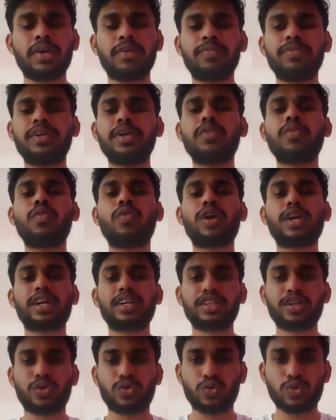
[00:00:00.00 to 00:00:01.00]
what are
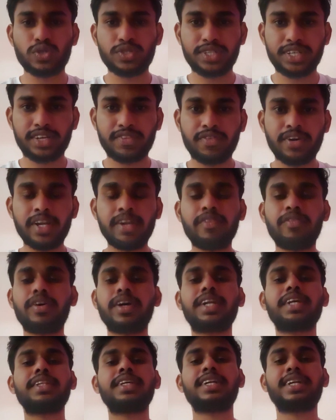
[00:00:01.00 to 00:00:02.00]
the rules required, what
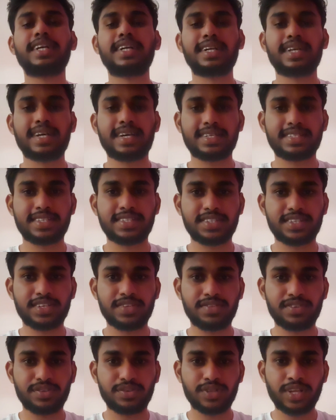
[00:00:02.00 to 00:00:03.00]
is the data access
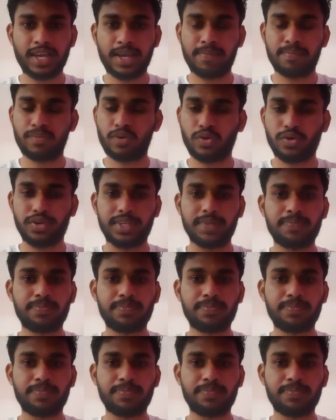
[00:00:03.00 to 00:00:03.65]
given to the employee.